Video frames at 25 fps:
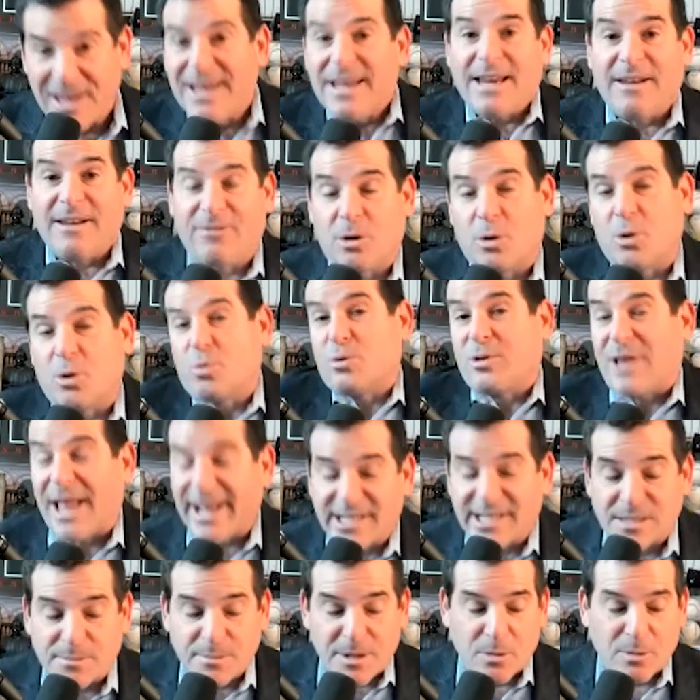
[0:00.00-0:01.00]
even though you'd like
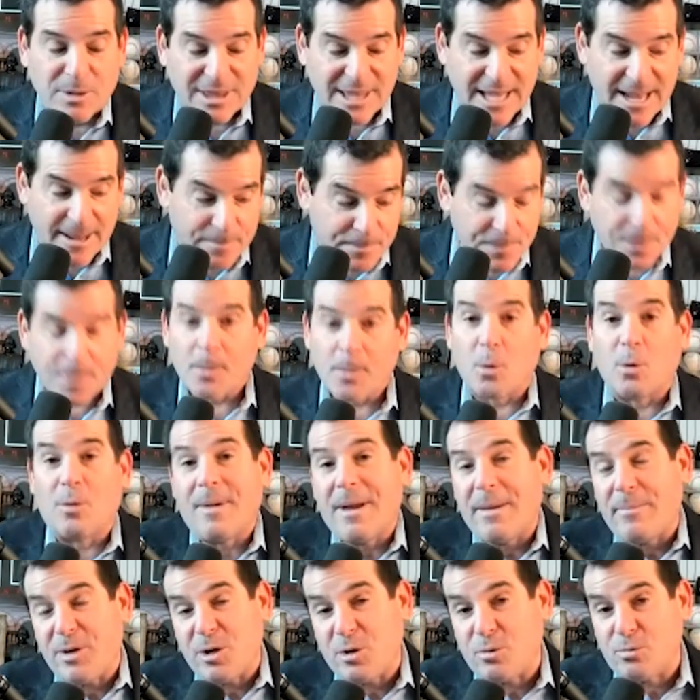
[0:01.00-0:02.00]
to be with them, or
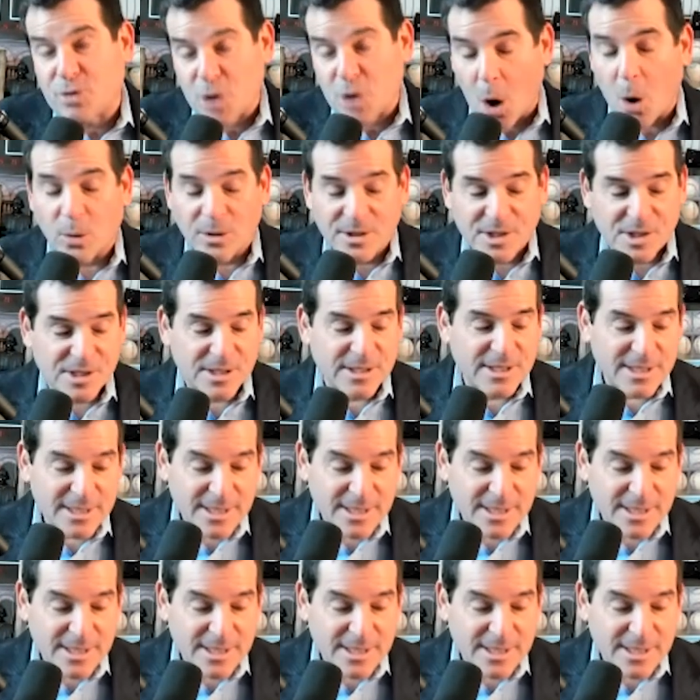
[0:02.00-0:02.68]
maybe you don't.